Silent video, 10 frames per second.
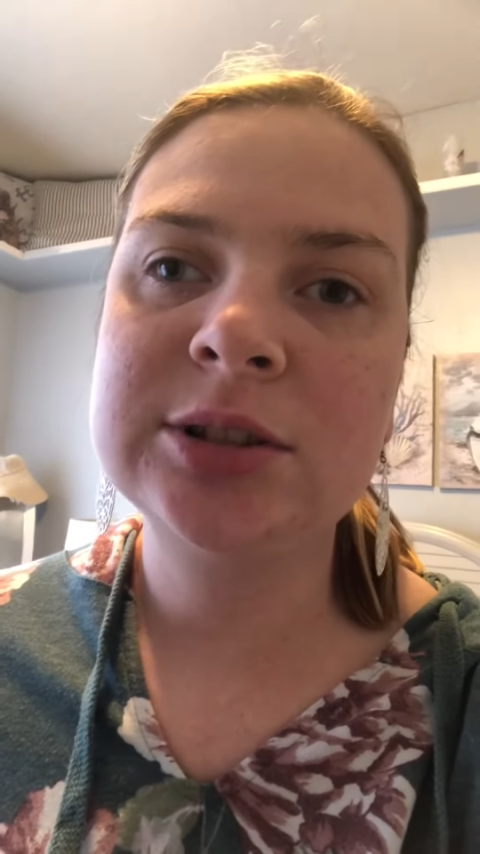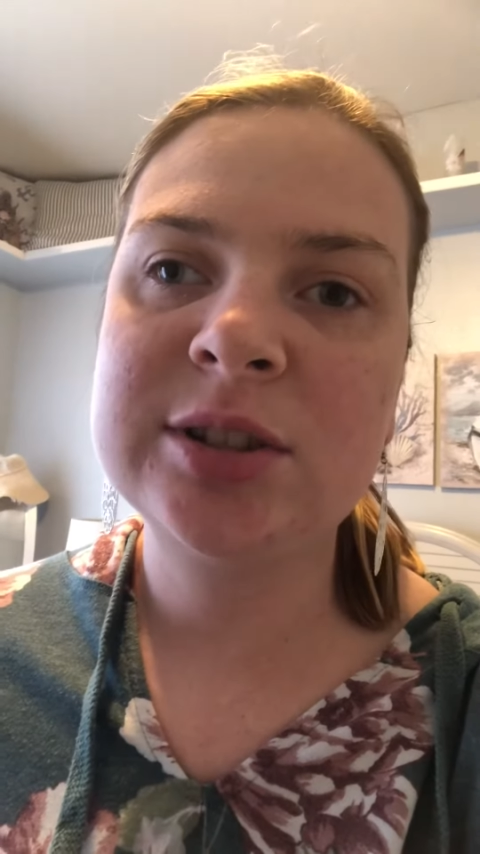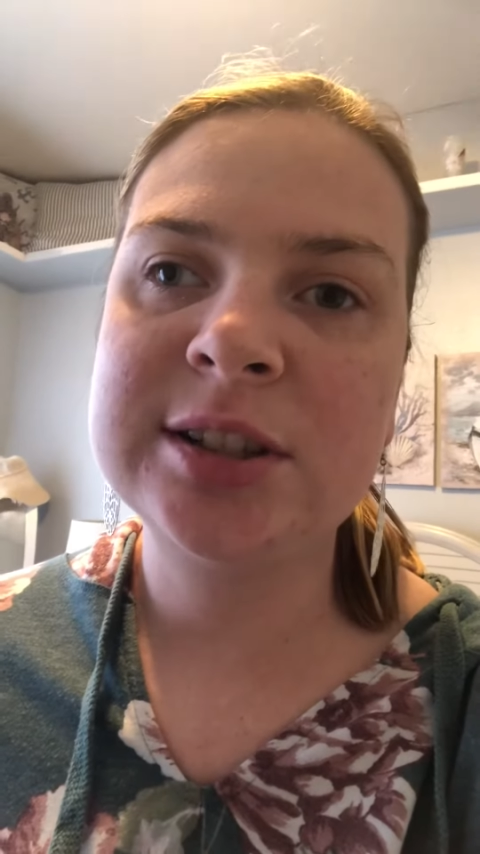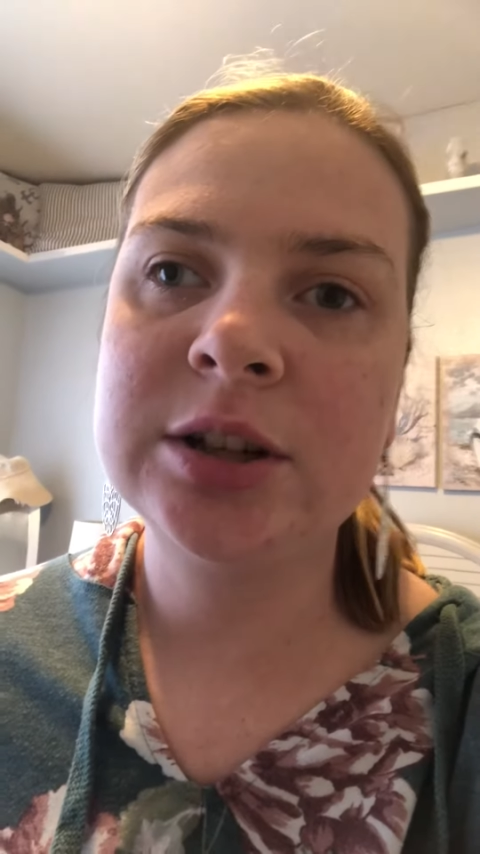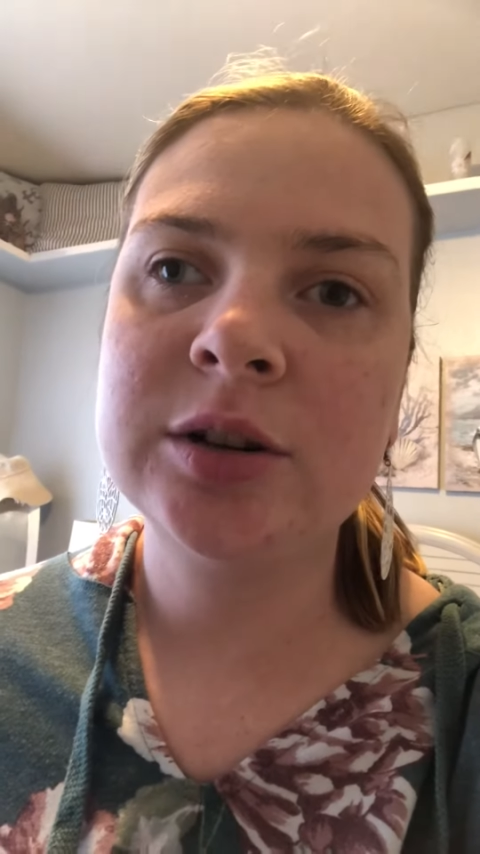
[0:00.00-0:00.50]

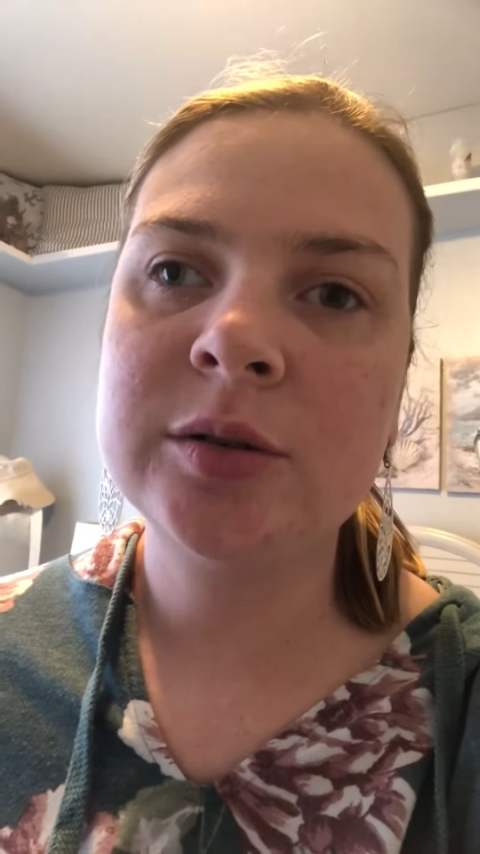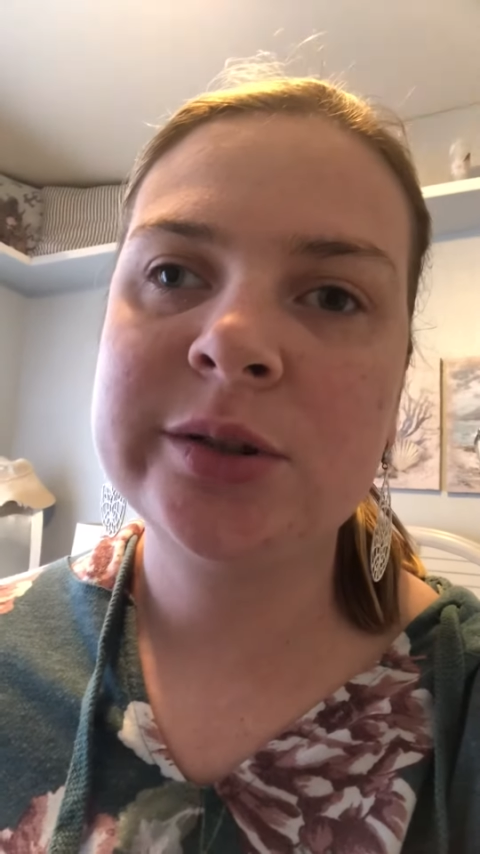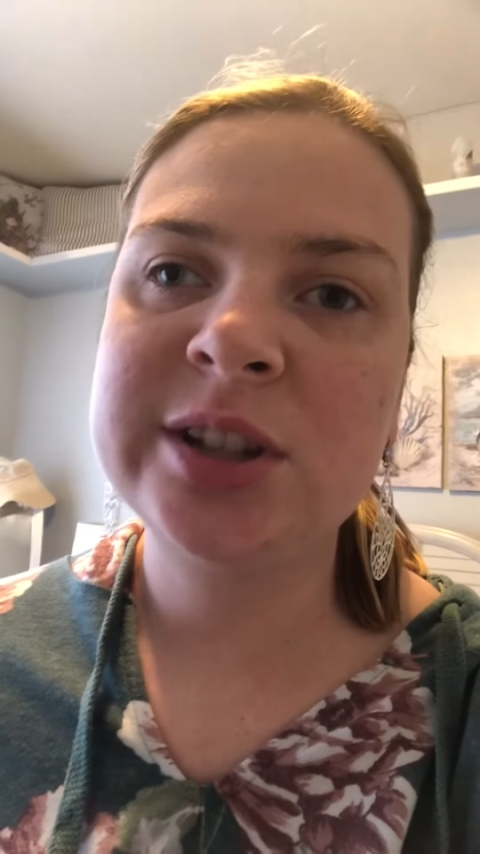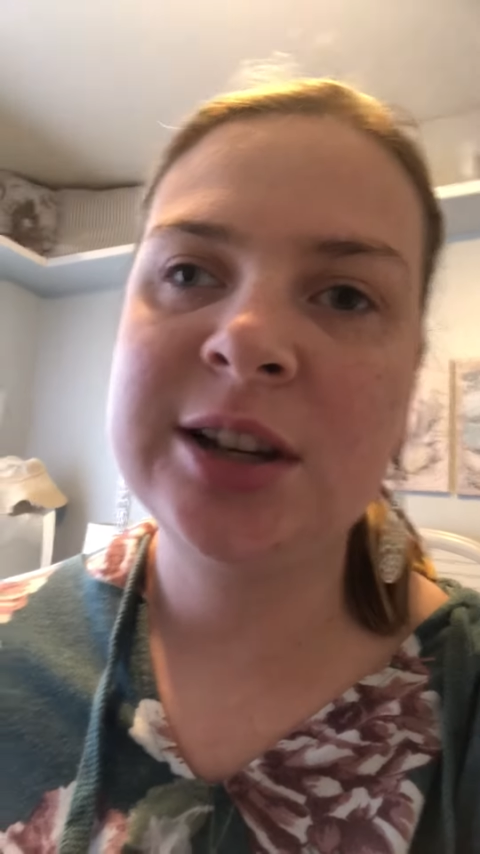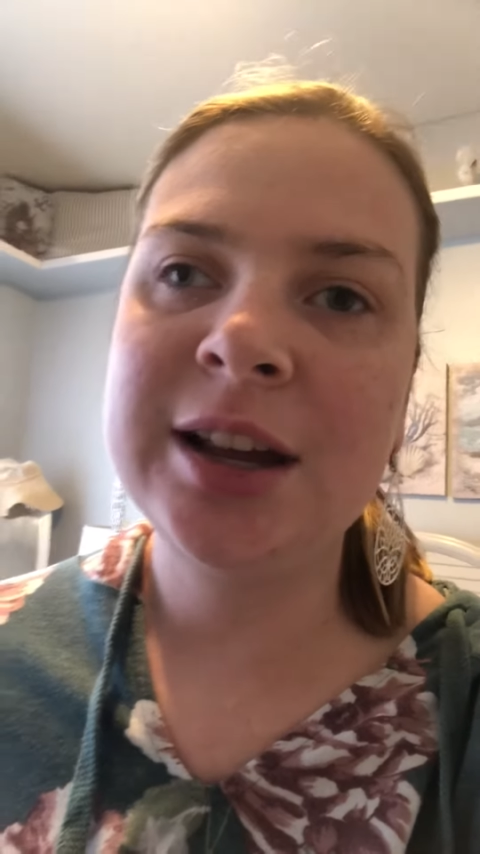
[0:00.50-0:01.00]
So
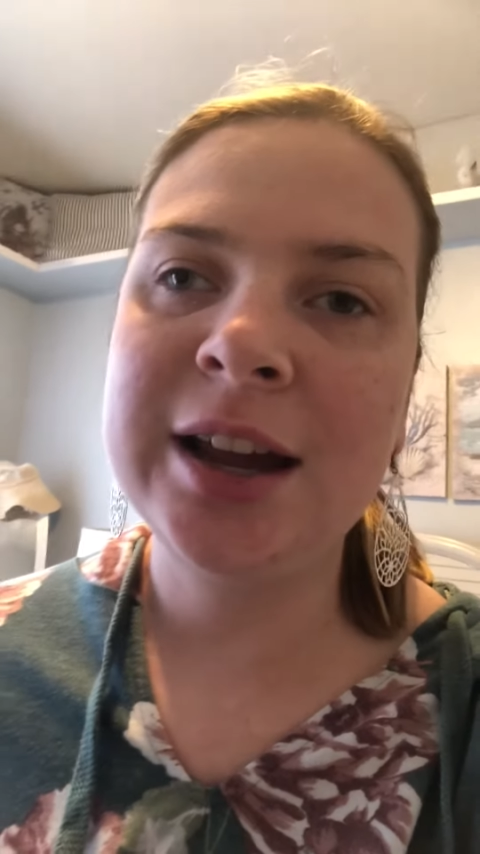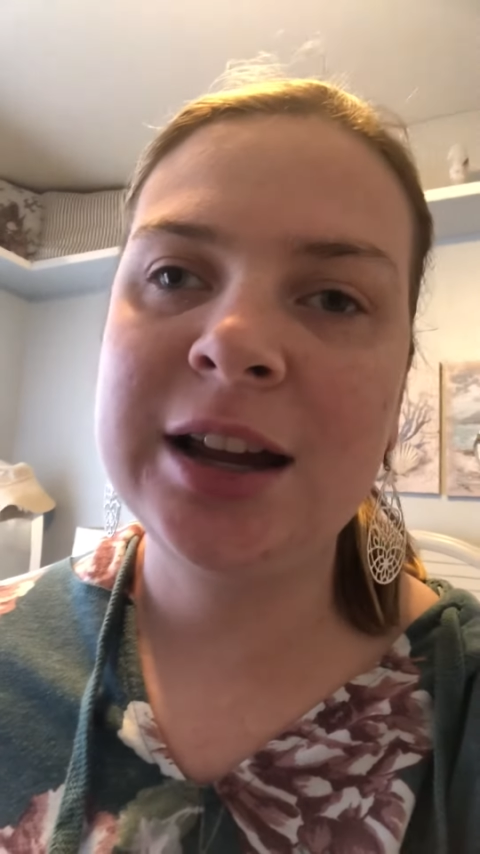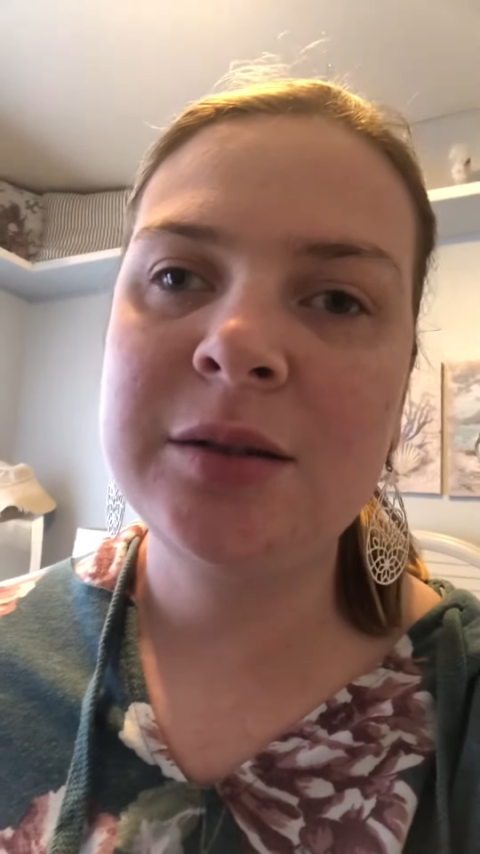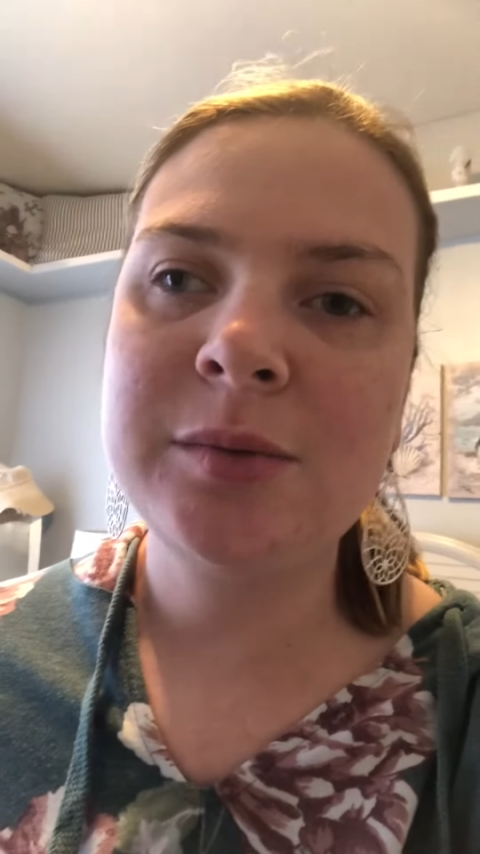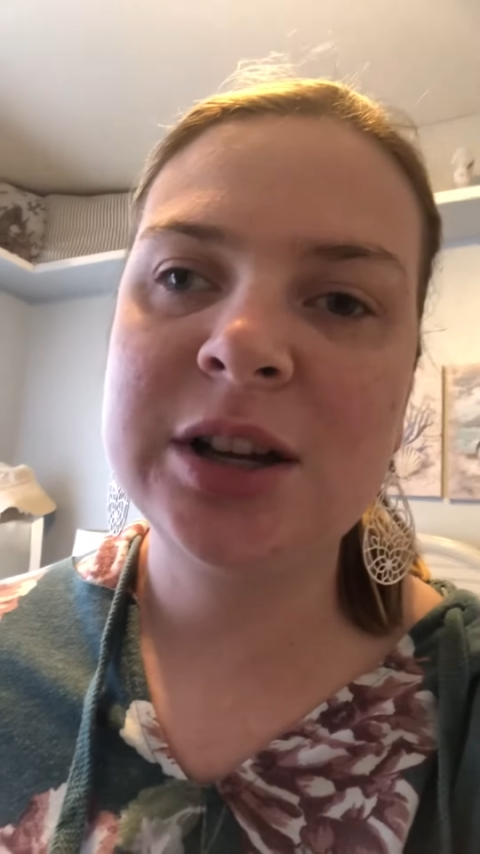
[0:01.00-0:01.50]

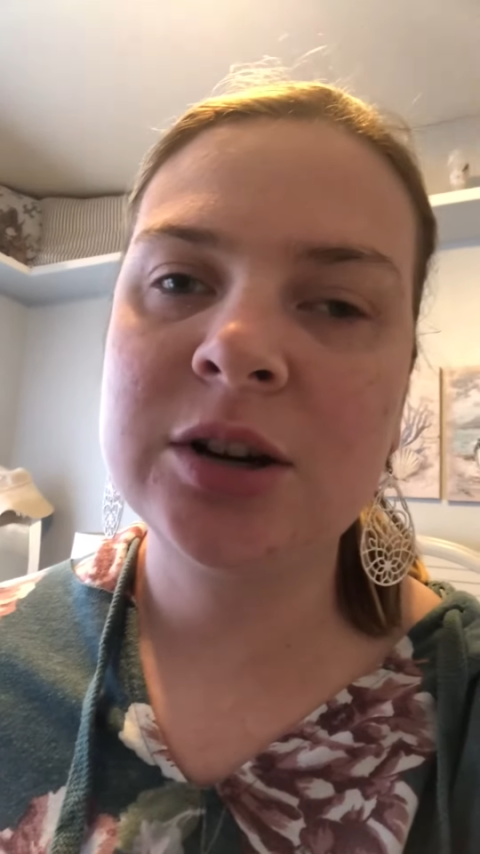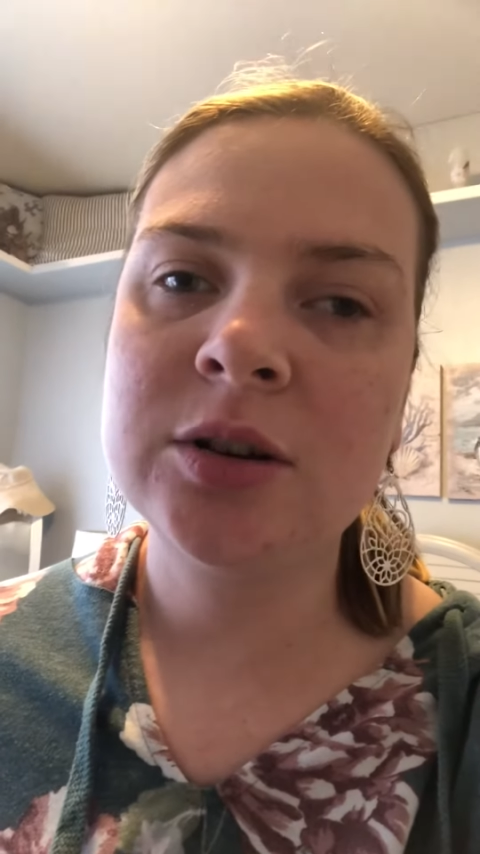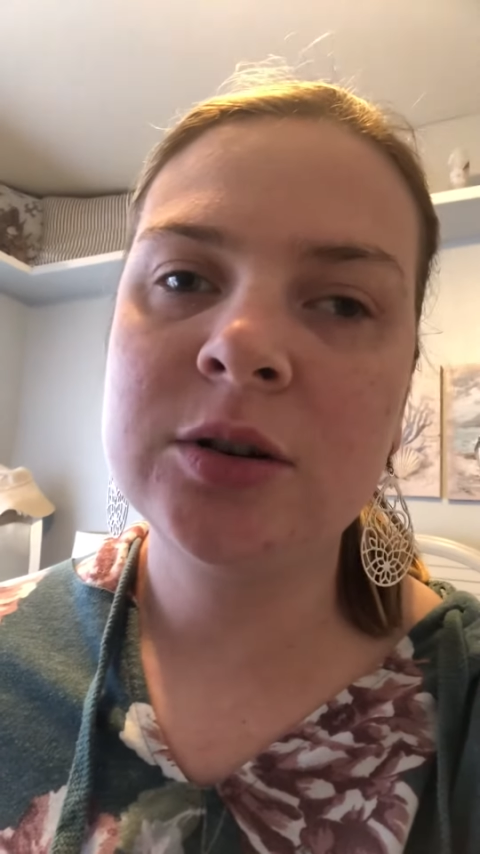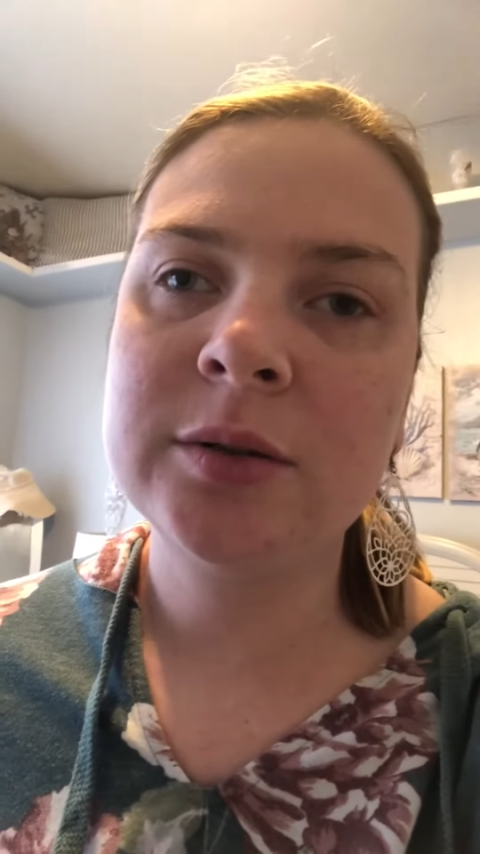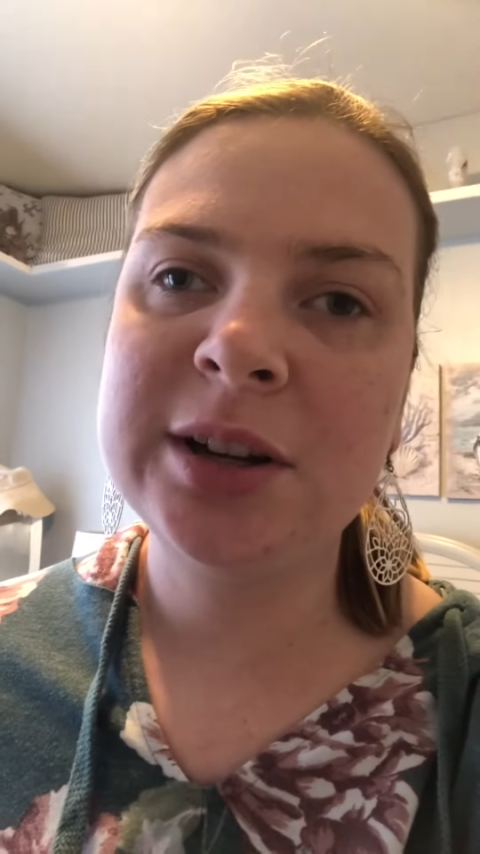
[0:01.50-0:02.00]
today we
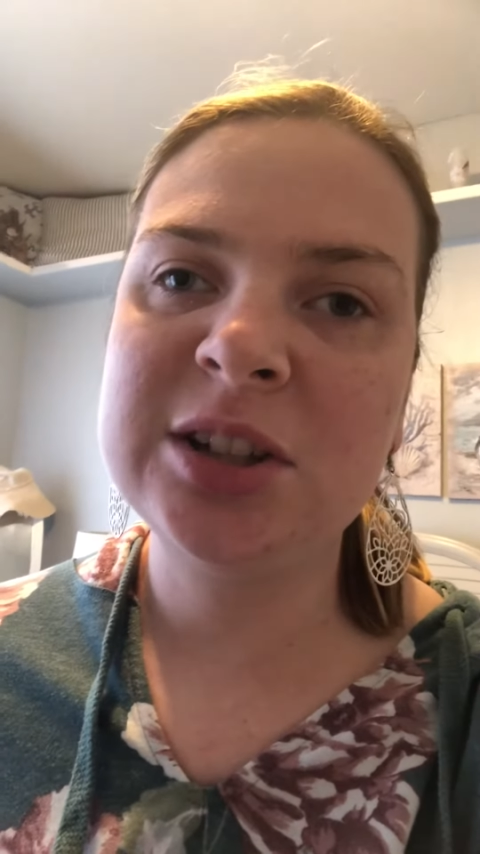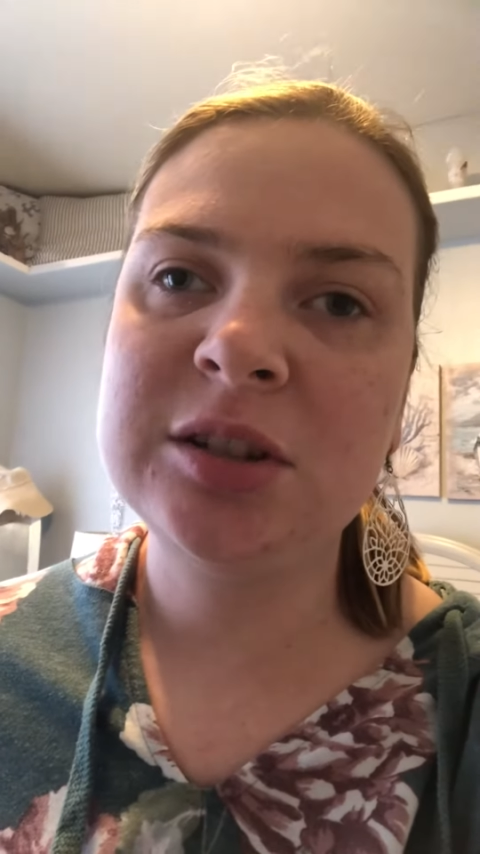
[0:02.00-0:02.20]
are going